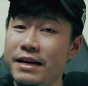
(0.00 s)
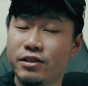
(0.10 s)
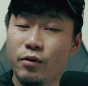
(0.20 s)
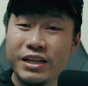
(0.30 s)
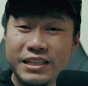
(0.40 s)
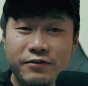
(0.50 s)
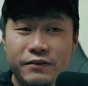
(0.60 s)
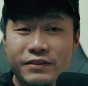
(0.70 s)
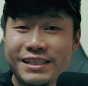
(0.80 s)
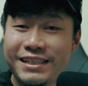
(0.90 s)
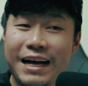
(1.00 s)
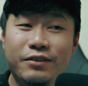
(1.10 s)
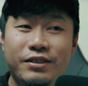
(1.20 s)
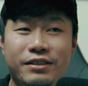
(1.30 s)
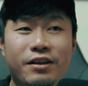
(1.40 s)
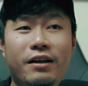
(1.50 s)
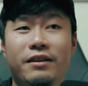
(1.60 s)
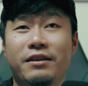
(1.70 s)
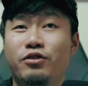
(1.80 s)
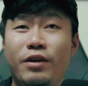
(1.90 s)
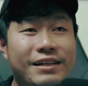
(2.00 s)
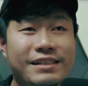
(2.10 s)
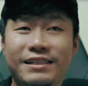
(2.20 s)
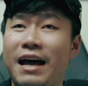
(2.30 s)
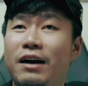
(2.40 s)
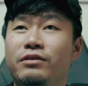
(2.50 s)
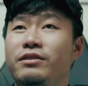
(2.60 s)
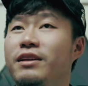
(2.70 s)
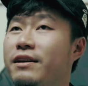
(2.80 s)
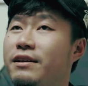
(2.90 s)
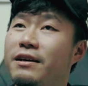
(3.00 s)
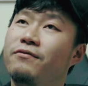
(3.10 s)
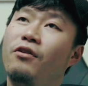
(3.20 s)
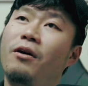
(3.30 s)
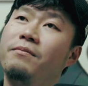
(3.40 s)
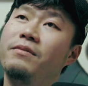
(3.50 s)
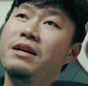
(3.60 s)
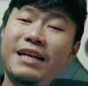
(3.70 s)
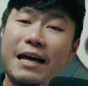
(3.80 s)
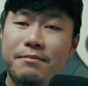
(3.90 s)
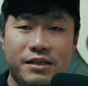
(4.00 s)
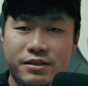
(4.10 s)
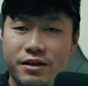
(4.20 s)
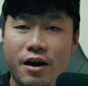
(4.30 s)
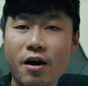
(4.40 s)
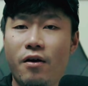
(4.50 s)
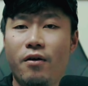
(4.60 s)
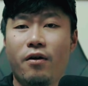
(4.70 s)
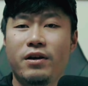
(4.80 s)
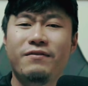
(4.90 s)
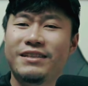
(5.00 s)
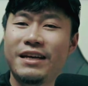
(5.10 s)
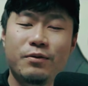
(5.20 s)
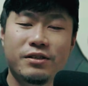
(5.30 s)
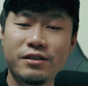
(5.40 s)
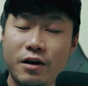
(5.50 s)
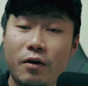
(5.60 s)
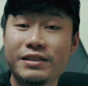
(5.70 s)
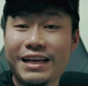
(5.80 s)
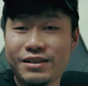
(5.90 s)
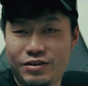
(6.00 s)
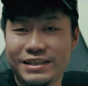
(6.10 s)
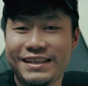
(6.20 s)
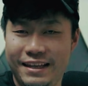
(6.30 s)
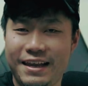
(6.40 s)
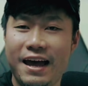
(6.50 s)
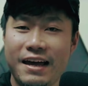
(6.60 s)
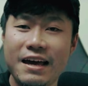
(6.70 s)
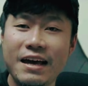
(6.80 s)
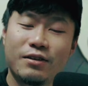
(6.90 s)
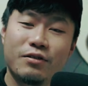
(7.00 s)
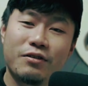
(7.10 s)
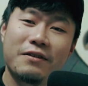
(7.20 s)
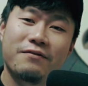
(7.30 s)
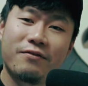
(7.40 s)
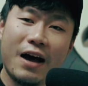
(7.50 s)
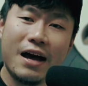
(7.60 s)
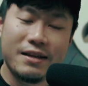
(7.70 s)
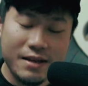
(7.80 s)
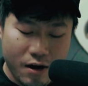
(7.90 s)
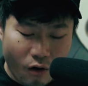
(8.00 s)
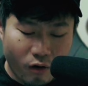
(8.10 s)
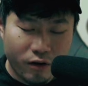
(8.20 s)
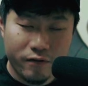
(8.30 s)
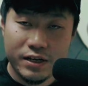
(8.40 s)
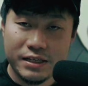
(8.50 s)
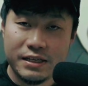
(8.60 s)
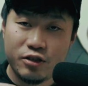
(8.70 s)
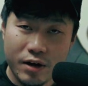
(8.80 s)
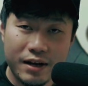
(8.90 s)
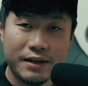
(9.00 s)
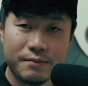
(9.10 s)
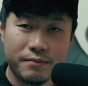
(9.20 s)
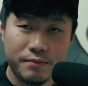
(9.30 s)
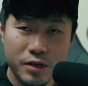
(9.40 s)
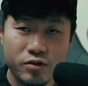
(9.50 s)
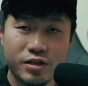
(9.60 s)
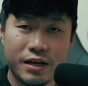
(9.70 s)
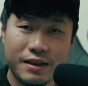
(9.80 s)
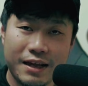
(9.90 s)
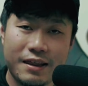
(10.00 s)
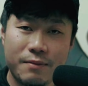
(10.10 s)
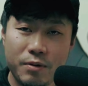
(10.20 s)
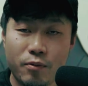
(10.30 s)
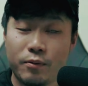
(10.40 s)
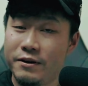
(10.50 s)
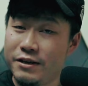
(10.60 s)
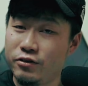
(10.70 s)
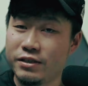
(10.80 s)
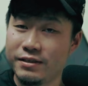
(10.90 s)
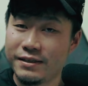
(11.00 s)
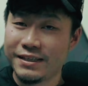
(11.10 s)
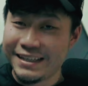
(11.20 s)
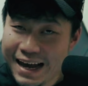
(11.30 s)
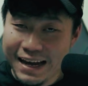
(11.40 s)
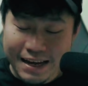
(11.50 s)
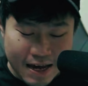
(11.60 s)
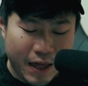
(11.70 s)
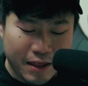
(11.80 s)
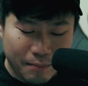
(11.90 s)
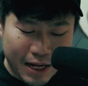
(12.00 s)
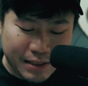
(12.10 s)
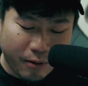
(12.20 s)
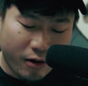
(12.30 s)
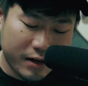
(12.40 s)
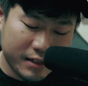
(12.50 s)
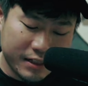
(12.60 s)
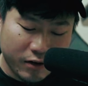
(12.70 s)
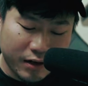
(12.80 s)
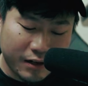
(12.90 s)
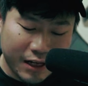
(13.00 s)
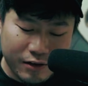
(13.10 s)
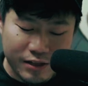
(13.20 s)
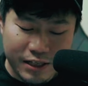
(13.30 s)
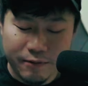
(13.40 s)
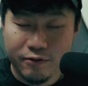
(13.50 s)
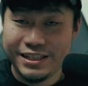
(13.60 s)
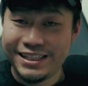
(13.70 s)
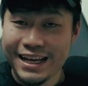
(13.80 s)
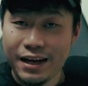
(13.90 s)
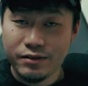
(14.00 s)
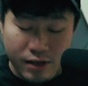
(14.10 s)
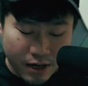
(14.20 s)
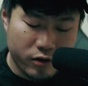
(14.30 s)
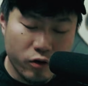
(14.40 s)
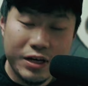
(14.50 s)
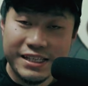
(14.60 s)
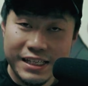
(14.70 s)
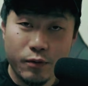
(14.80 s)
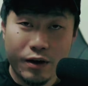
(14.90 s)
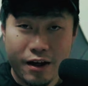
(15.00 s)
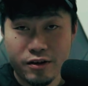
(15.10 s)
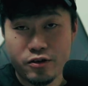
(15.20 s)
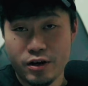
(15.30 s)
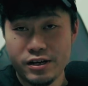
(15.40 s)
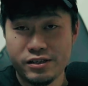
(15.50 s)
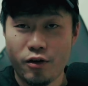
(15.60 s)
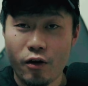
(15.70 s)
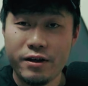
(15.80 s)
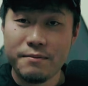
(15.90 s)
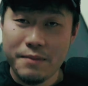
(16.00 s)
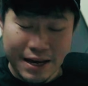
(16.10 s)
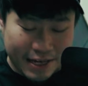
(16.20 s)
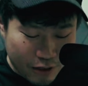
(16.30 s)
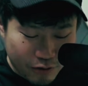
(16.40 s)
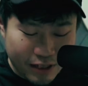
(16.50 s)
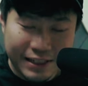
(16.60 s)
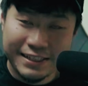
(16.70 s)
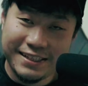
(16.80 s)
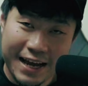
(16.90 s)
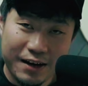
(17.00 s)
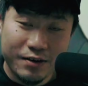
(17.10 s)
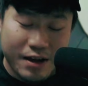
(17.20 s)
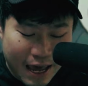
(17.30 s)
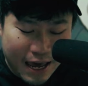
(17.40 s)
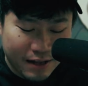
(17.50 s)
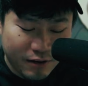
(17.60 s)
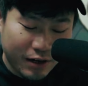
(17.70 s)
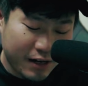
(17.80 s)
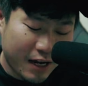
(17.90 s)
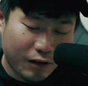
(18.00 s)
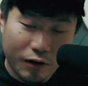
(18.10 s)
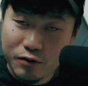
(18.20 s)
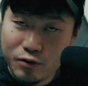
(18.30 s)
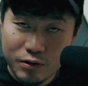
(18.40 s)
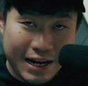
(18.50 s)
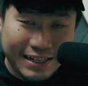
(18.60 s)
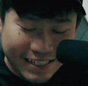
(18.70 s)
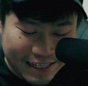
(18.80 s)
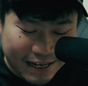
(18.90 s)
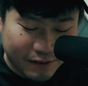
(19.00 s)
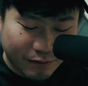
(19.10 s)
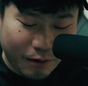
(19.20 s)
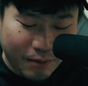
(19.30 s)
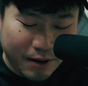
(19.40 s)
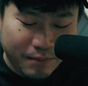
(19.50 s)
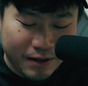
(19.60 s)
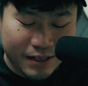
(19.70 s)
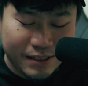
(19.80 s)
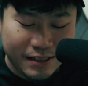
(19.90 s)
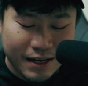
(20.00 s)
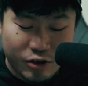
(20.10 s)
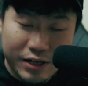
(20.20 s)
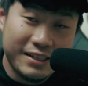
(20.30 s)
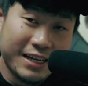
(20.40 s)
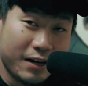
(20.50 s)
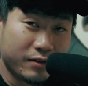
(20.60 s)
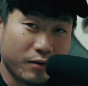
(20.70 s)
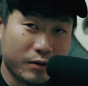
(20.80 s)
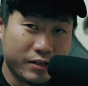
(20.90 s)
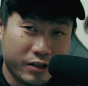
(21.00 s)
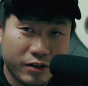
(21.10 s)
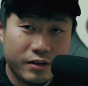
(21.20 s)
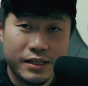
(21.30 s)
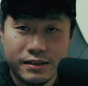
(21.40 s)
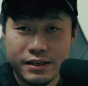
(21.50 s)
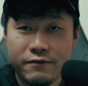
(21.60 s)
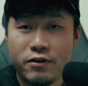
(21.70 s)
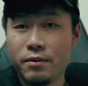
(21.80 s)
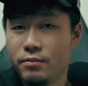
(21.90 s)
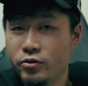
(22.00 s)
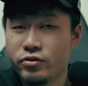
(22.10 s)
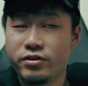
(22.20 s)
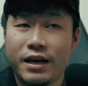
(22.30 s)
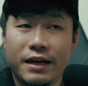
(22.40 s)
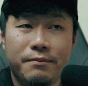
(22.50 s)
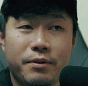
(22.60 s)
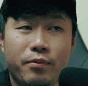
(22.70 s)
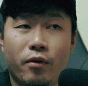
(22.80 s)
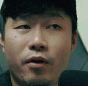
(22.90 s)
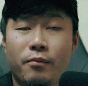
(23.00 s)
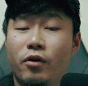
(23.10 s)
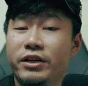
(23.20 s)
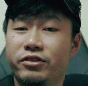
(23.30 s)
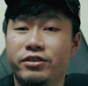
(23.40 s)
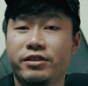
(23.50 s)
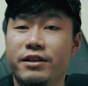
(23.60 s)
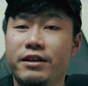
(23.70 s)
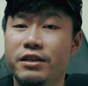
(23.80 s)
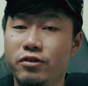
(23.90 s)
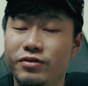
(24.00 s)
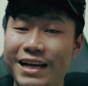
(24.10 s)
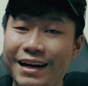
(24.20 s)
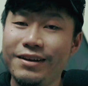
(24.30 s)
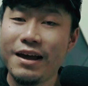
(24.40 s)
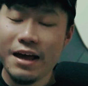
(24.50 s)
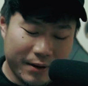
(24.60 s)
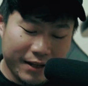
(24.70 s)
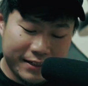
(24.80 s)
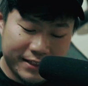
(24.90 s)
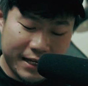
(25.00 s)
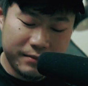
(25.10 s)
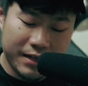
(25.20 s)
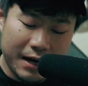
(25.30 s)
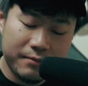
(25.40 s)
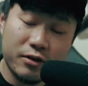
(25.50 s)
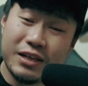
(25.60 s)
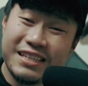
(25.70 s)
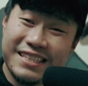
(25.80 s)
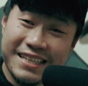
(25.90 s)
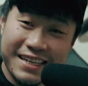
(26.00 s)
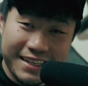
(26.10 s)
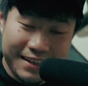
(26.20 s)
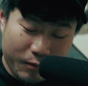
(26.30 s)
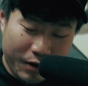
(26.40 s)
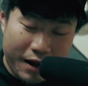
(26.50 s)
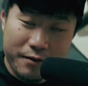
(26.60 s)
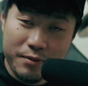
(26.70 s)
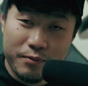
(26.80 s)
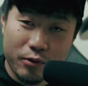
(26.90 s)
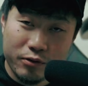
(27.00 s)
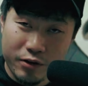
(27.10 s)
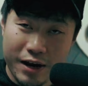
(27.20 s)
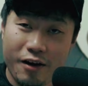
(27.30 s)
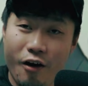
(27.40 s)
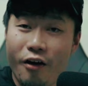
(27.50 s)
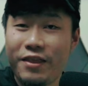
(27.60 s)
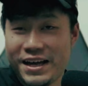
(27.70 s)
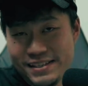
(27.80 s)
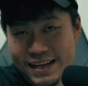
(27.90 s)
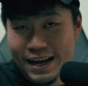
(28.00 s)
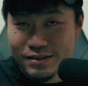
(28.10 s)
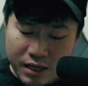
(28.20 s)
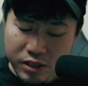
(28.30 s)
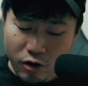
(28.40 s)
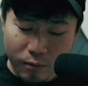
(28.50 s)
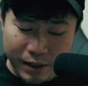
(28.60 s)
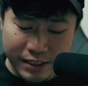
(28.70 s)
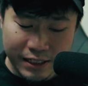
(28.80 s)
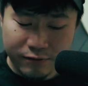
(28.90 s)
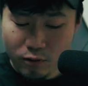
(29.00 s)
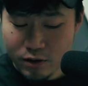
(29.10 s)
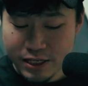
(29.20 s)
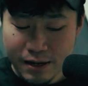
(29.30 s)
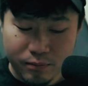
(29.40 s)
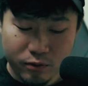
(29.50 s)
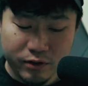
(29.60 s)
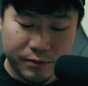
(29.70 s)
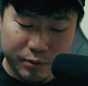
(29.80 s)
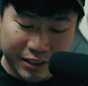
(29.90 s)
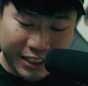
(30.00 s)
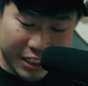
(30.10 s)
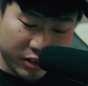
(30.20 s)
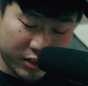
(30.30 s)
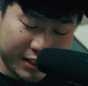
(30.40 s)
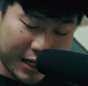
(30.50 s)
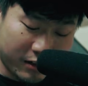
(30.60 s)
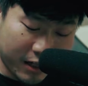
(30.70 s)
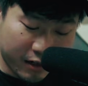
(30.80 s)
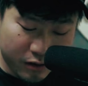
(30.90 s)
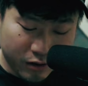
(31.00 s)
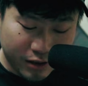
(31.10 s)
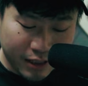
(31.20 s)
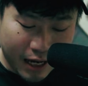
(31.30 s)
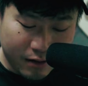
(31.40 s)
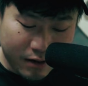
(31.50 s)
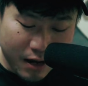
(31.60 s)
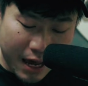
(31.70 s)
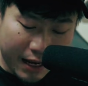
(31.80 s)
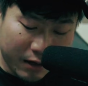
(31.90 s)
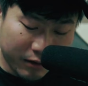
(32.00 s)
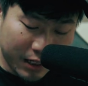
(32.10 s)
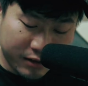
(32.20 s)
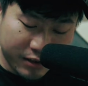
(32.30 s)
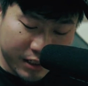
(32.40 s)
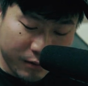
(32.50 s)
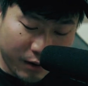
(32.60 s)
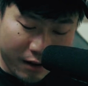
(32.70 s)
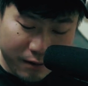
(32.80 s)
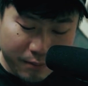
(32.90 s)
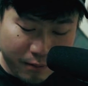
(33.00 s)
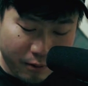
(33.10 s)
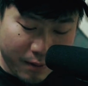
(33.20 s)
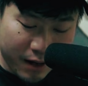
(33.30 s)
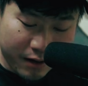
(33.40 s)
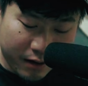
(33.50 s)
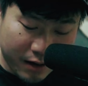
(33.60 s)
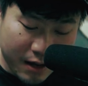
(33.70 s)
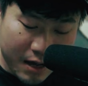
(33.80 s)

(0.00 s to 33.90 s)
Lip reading: So this 50 sounds is not the trending sound that from 10 months ago or even 10 weeks ago. It's actually today. So you can find all of this trending music that people have been using today. And the best part is you can click on some of these sounds. You can see what other creators already make using this sound. And you can get a lot of cool ideas from it because trending sound is always good. It's give you a boost and people are more interested in the new sound. But at the same time, you can see what other people create on that sound. So basically, for example, this precision sounds like a good sound. And I would like to see what other people make on it.